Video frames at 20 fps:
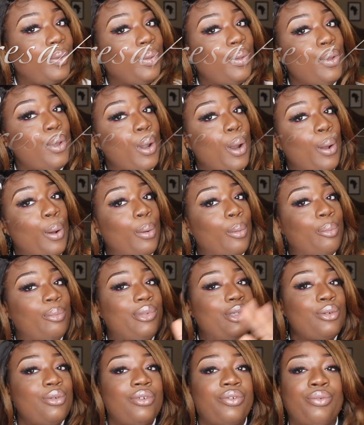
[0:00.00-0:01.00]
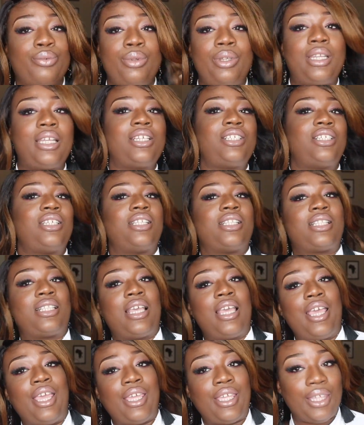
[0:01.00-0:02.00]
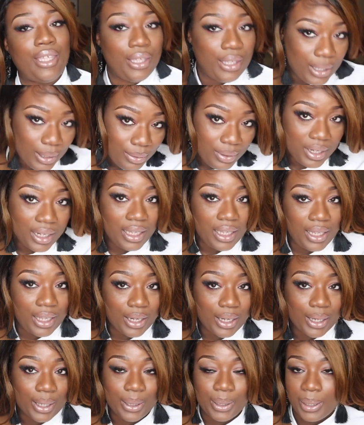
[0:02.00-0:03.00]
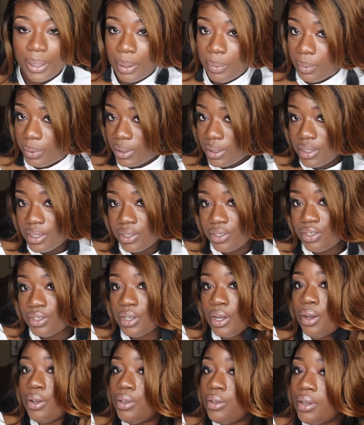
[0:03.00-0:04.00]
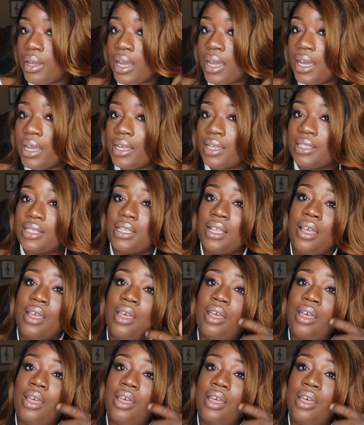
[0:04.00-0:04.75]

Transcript: you know, beautiful, luscious unit here that I wanted to show you guys.